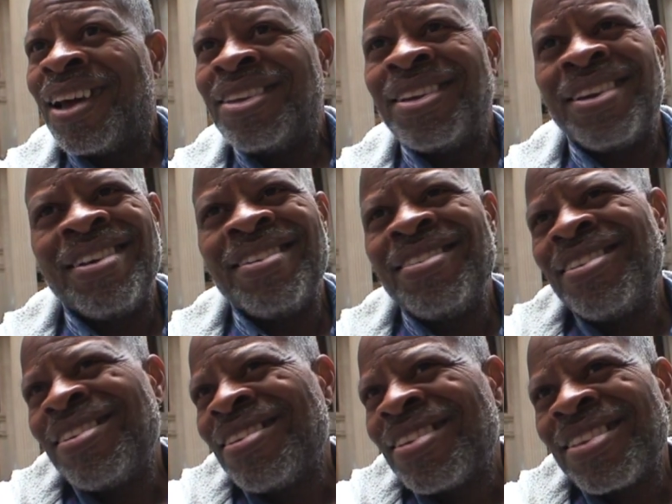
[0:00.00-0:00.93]
You
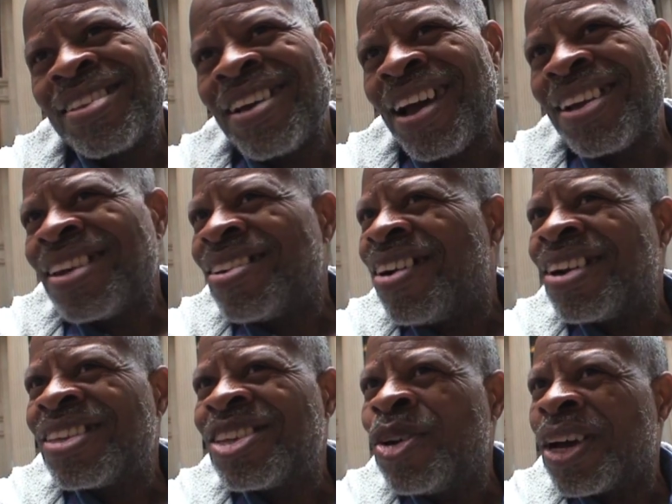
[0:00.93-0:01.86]
know, are they going
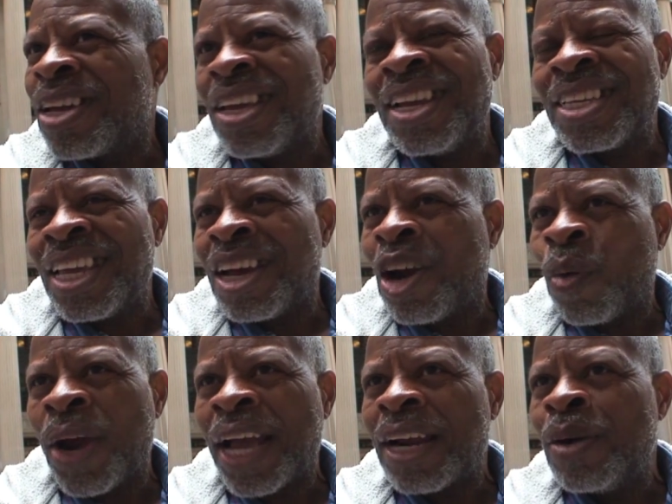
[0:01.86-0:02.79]
to do anything
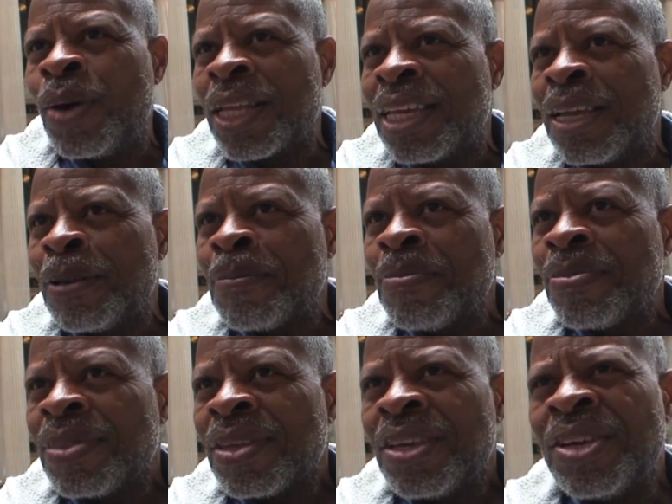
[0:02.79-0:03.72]
correctly with it?
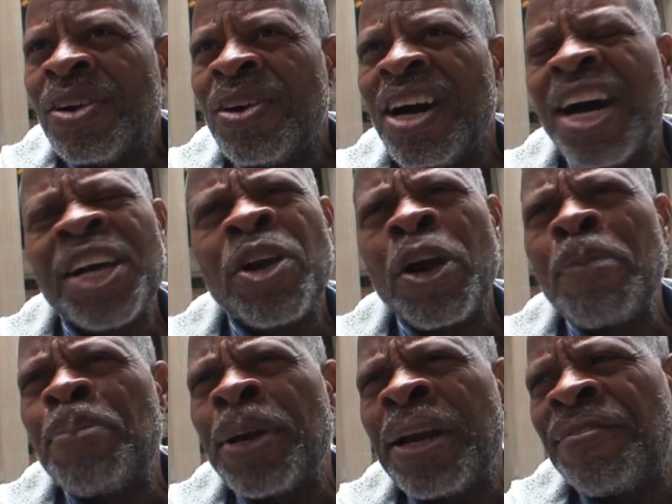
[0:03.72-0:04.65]
You know,
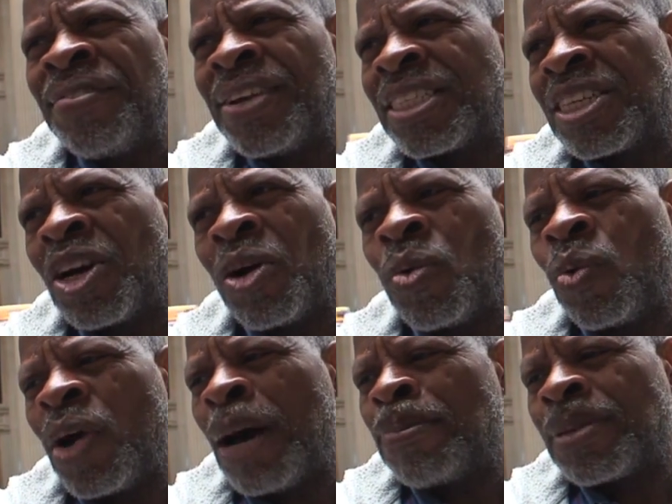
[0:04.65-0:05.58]
unearned benefits
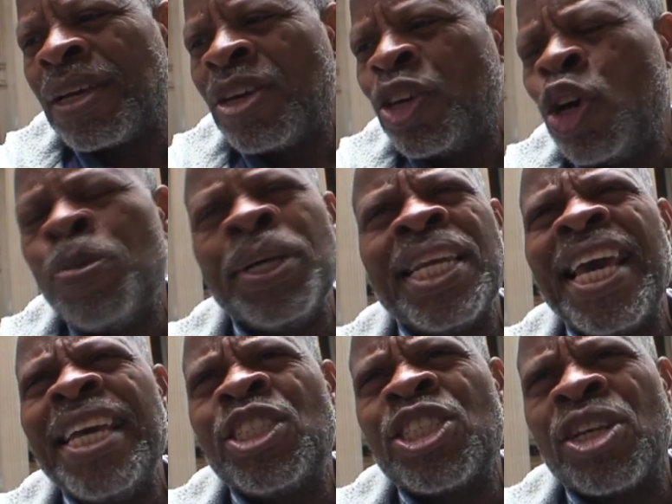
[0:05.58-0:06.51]
corrupt human
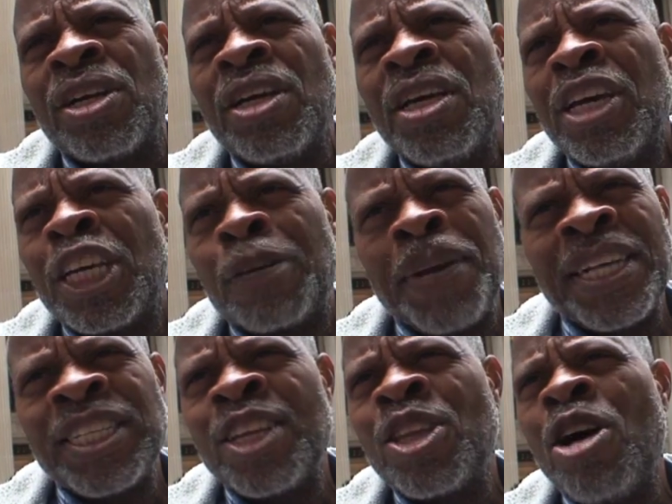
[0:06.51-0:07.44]
nature,
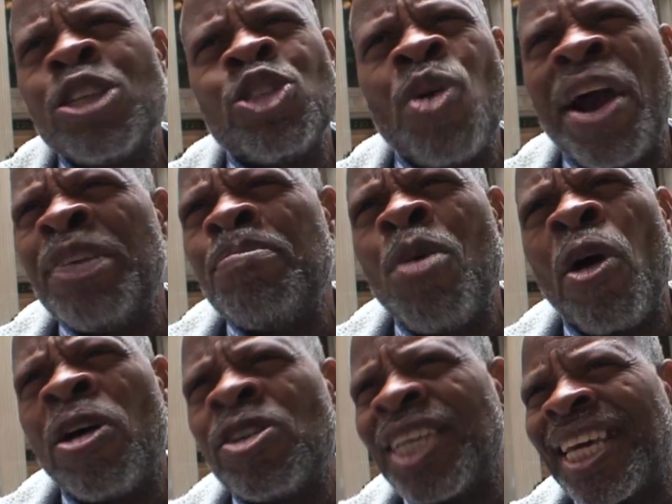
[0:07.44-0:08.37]
especially those who are in
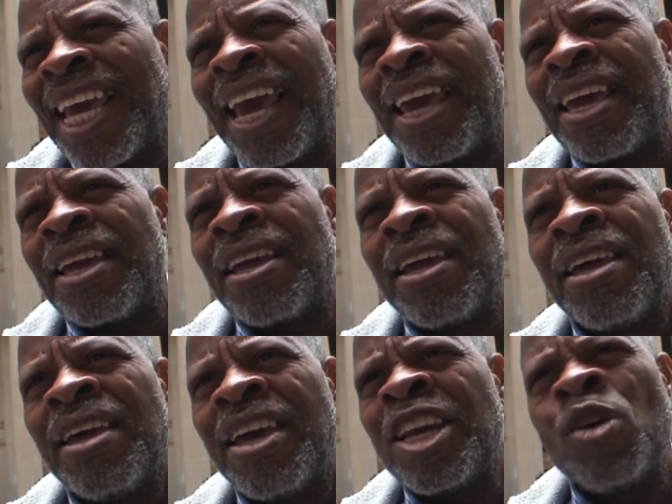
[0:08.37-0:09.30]
moral decay.
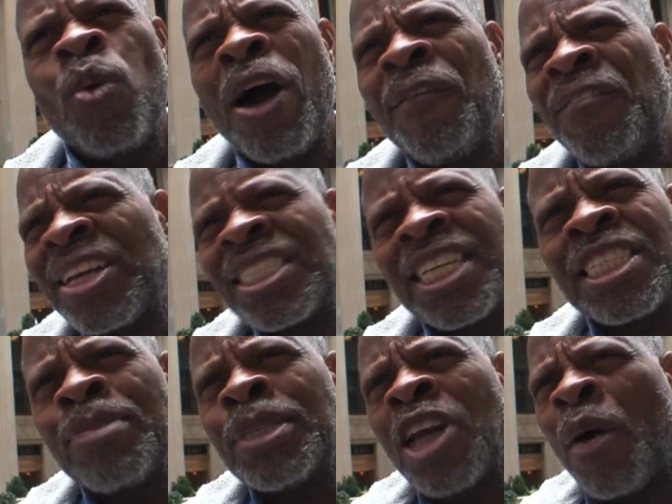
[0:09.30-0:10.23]
And the welfare
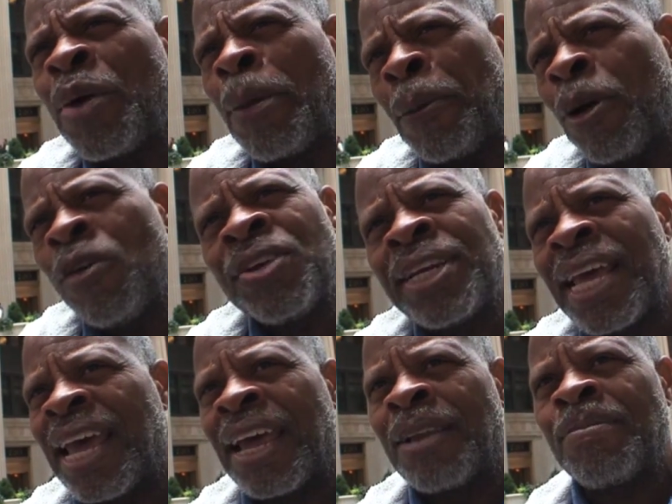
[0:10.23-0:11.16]
system has already proven
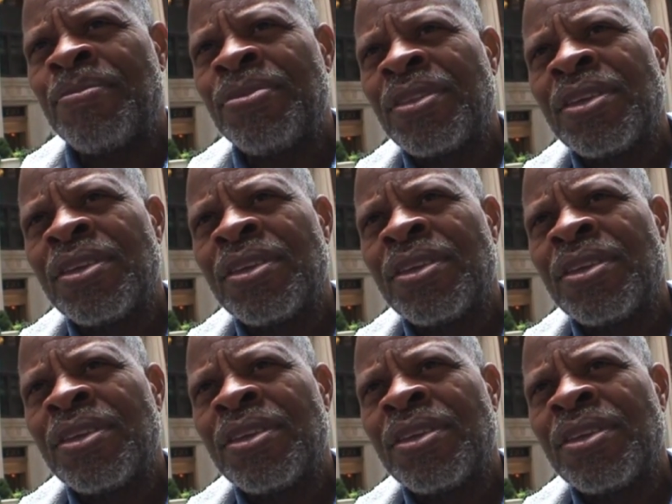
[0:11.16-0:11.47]
that.